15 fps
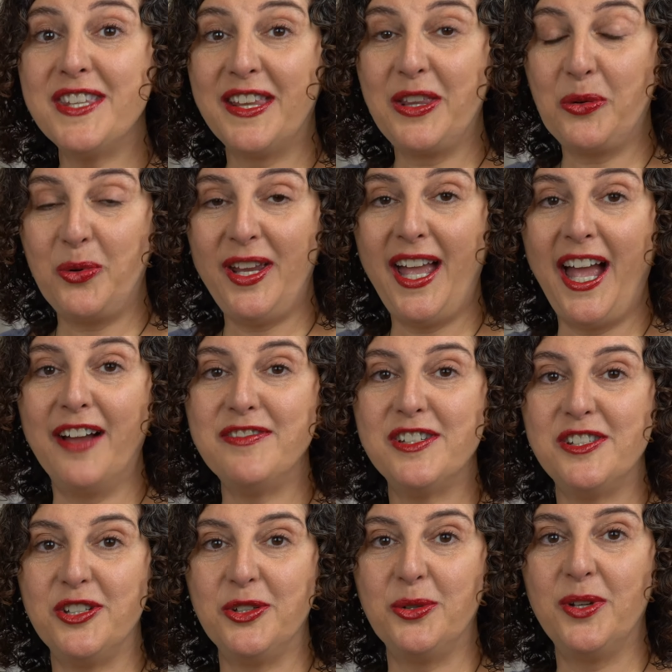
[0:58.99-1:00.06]
thing that we have to
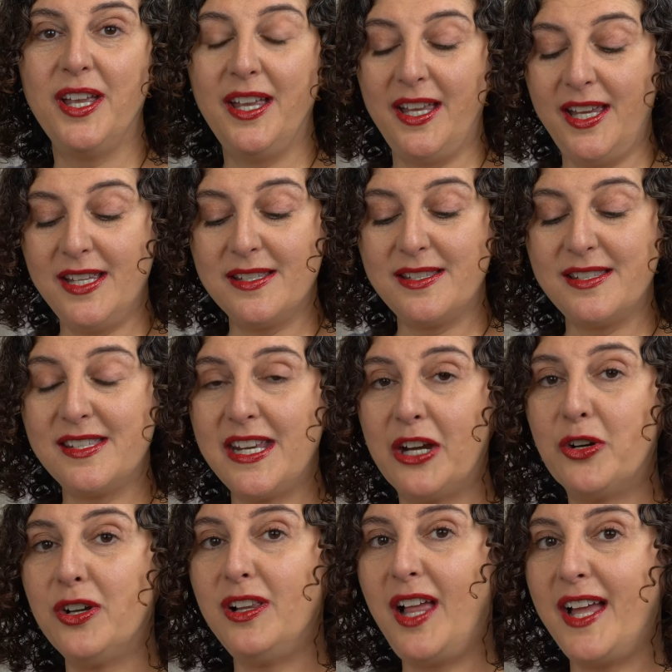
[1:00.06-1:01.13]
do is
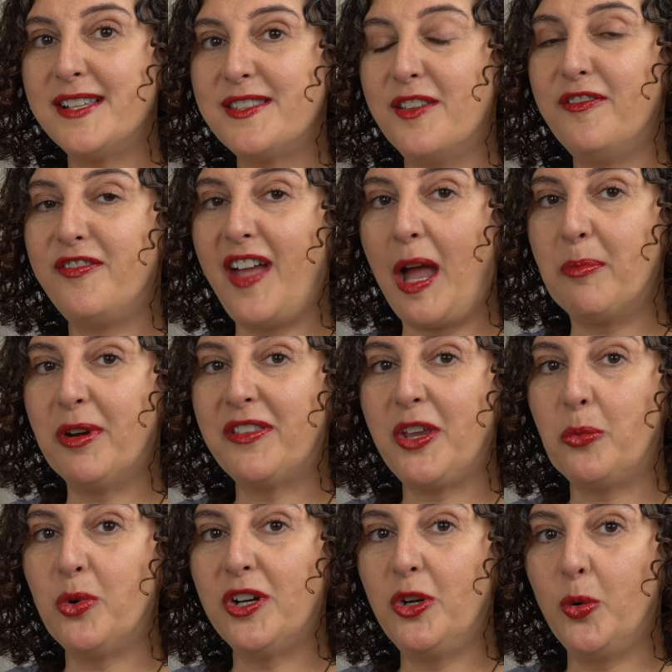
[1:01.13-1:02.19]
sterilize the fabric that
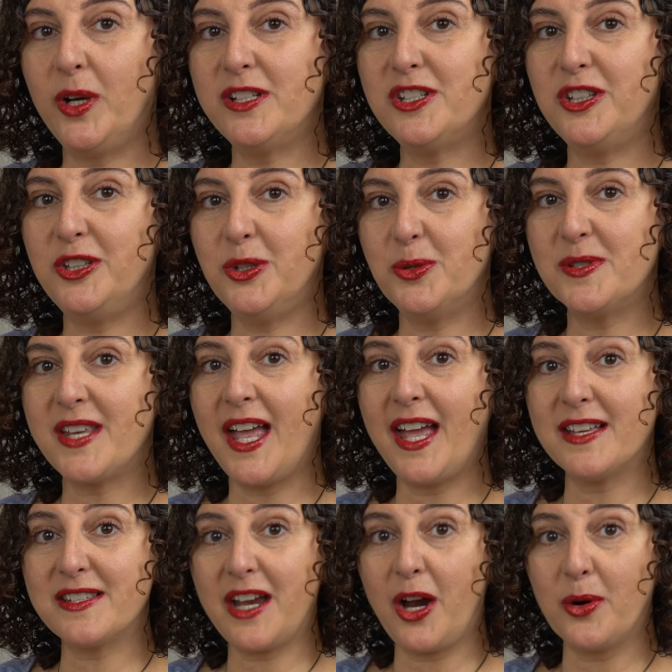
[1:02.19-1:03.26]
we're going to use
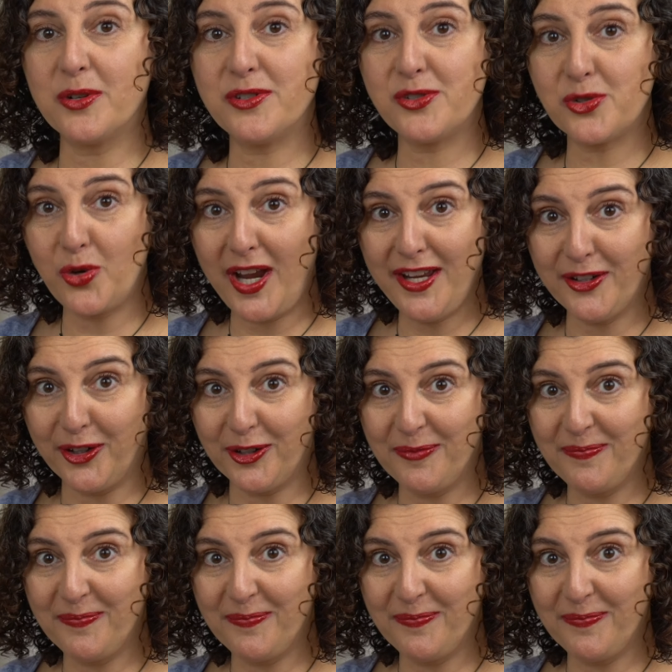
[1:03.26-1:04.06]
as our strainer.